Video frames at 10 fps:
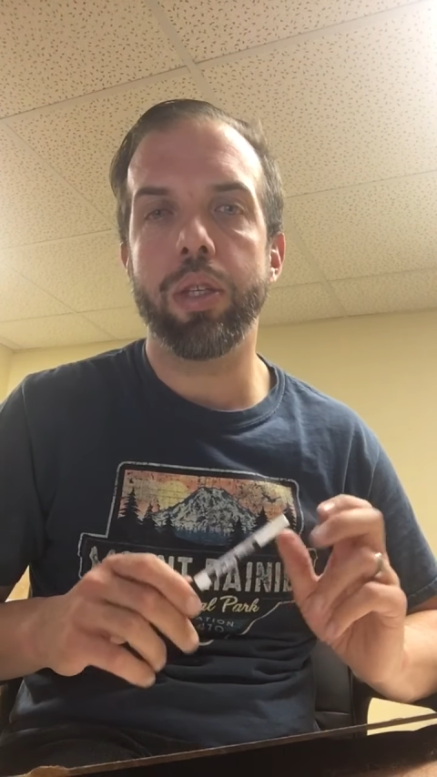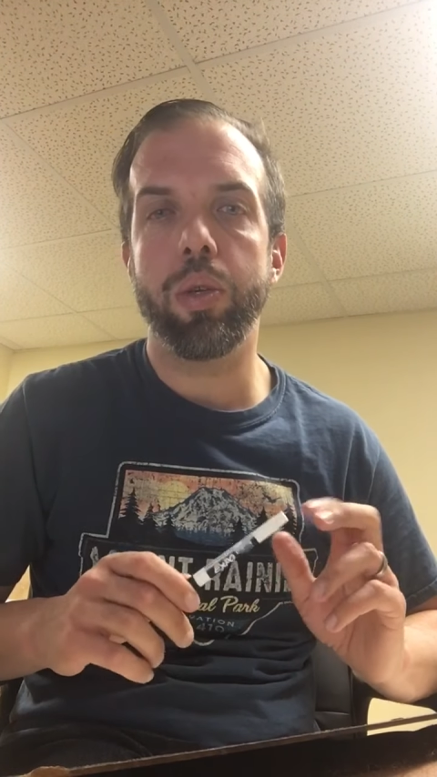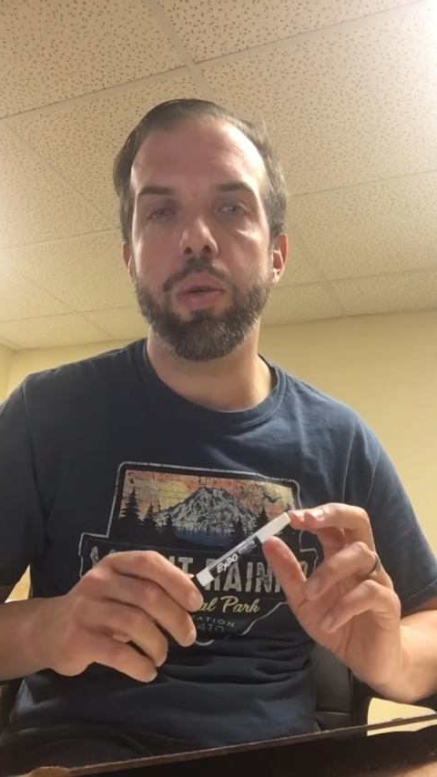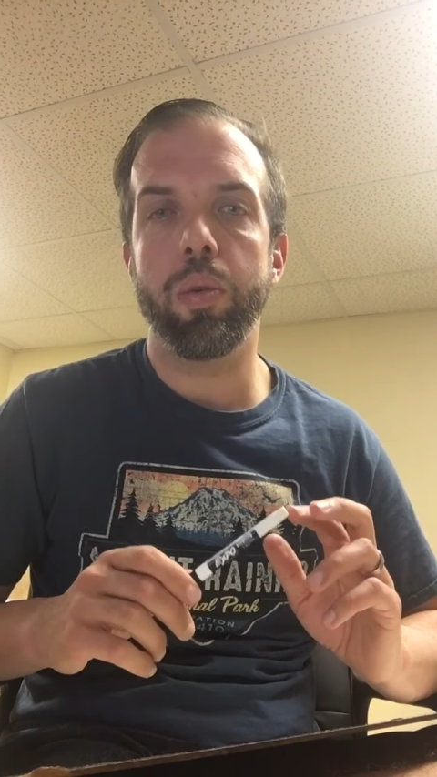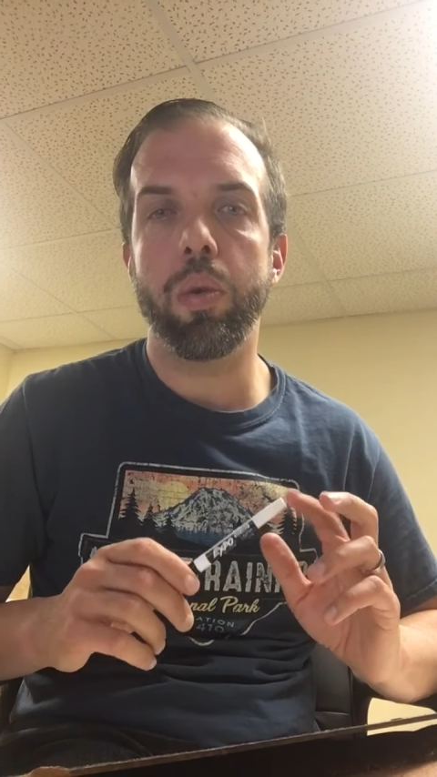
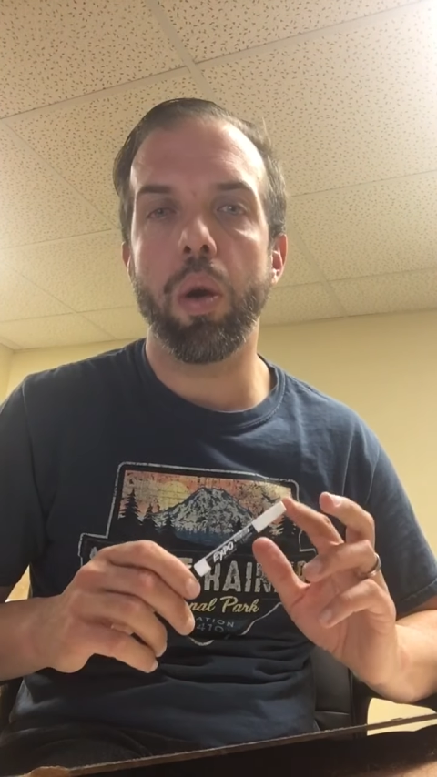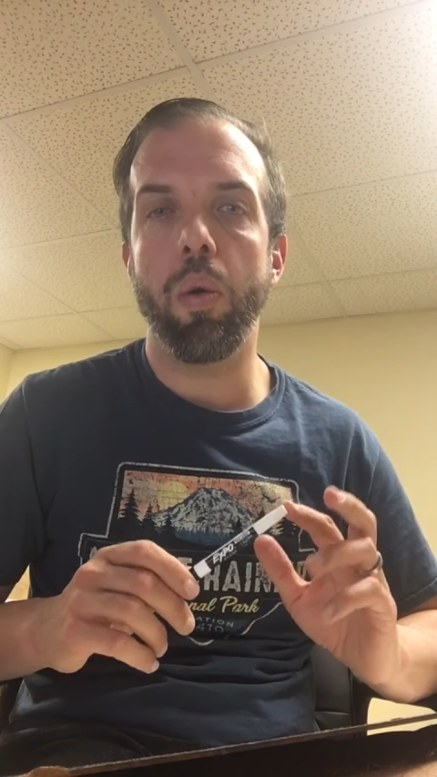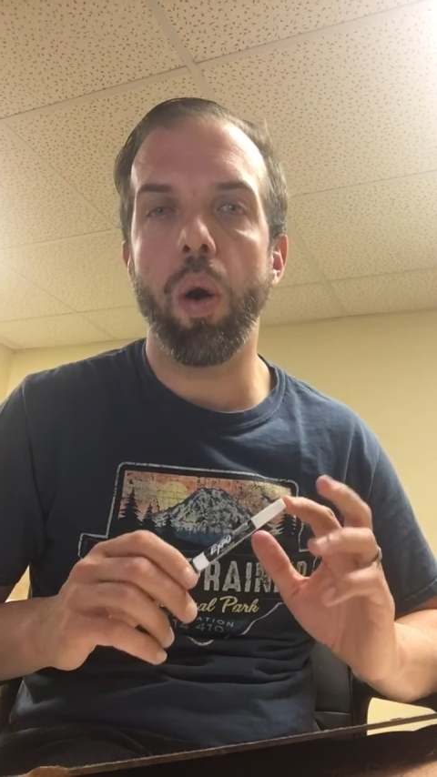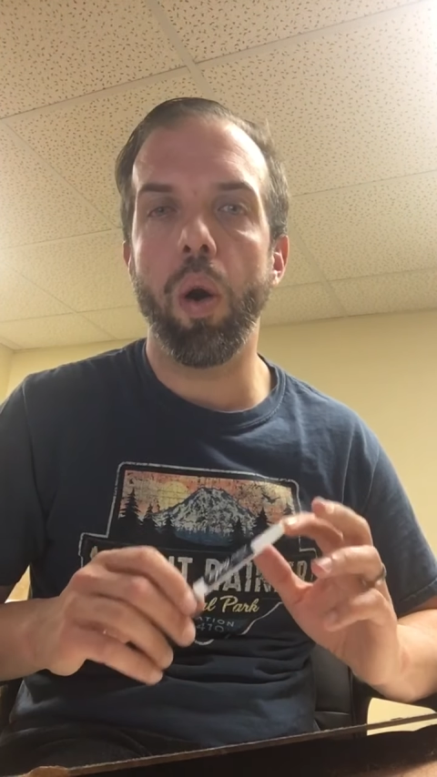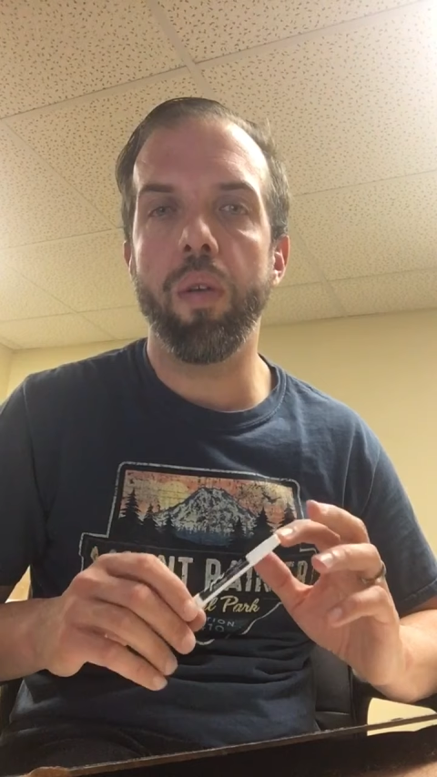to go
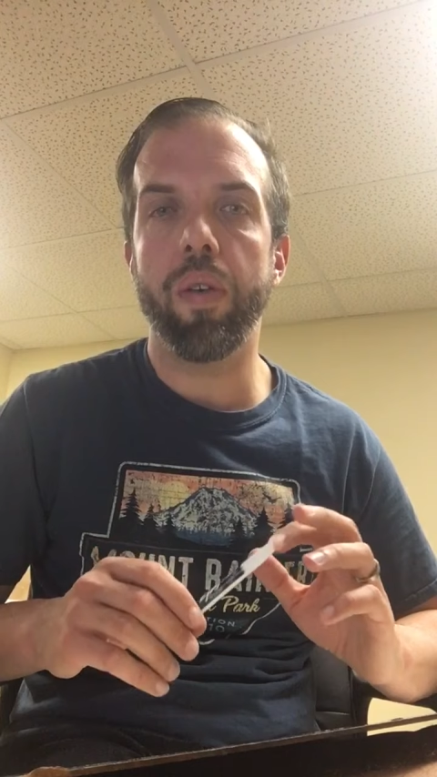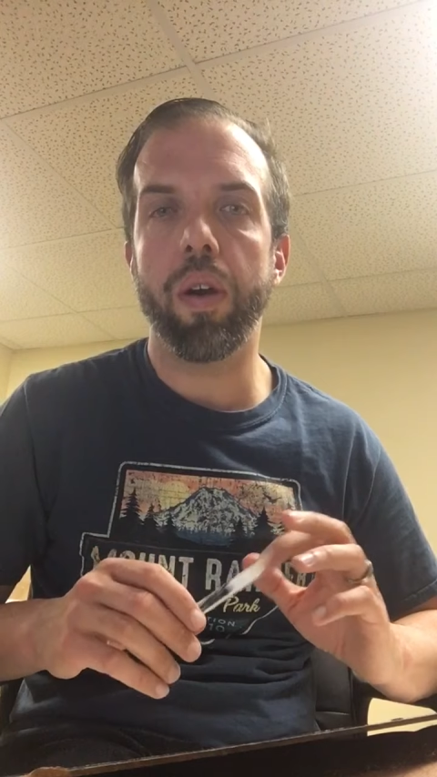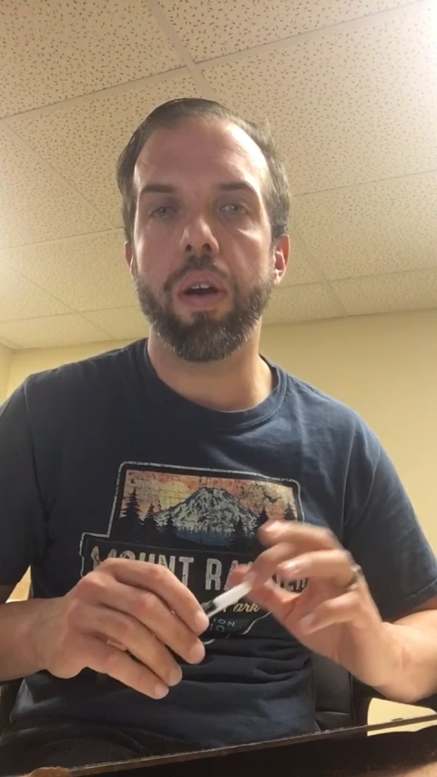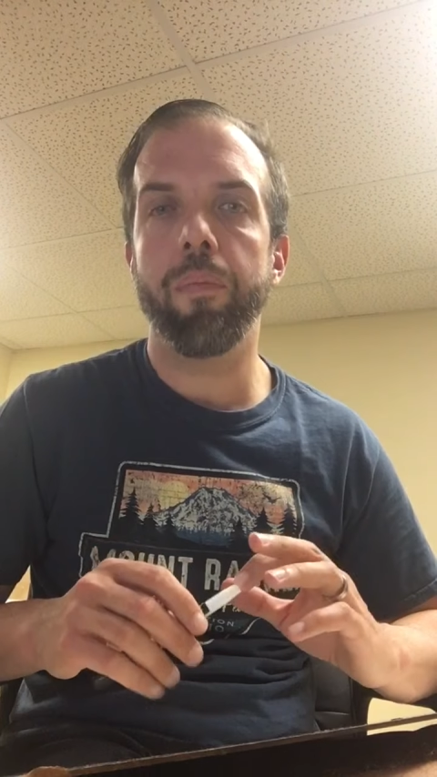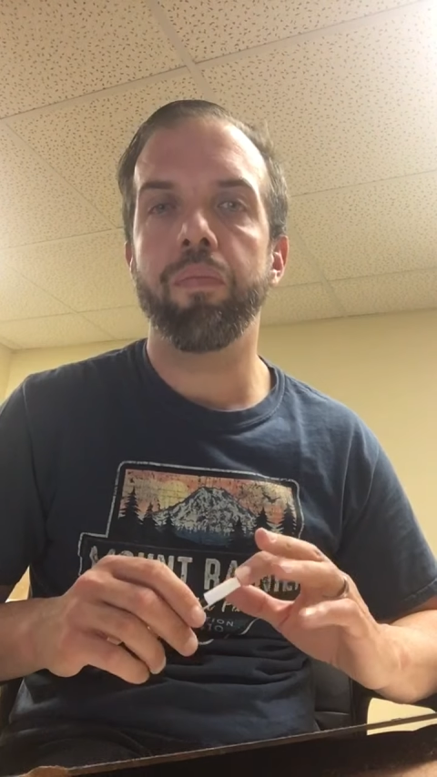over